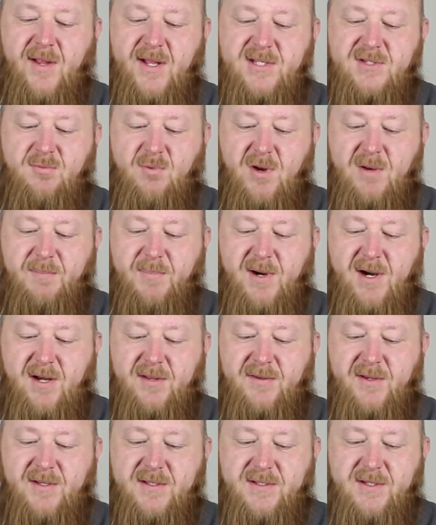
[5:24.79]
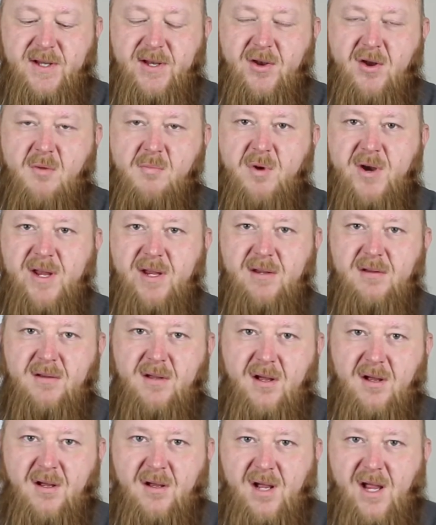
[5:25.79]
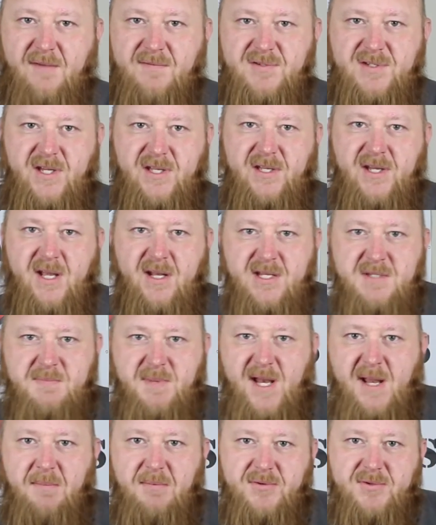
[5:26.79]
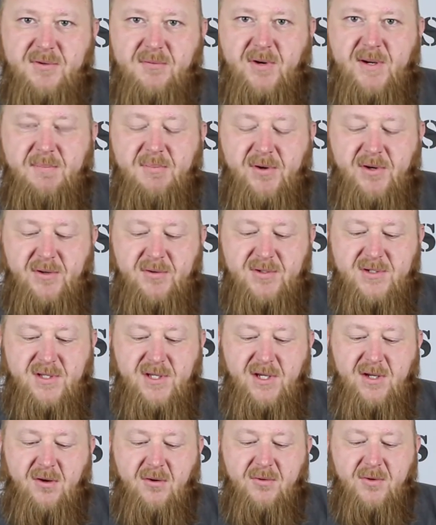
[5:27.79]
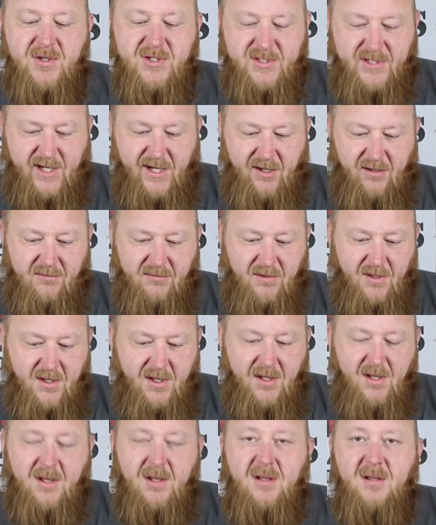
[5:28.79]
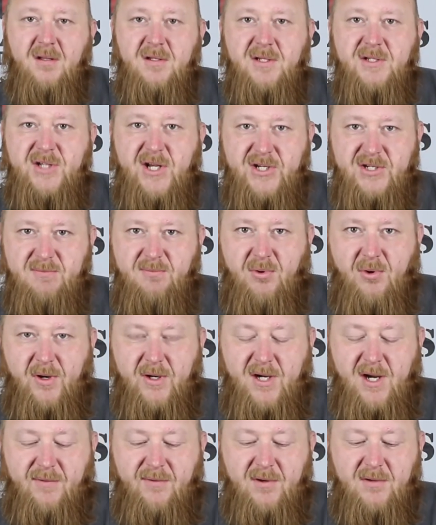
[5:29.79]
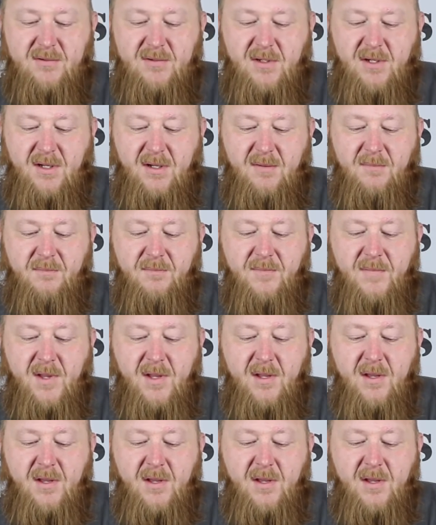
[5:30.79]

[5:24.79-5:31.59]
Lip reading: That's one part that nobody I've seen yet has been able to reproduce the older style ejection port cover.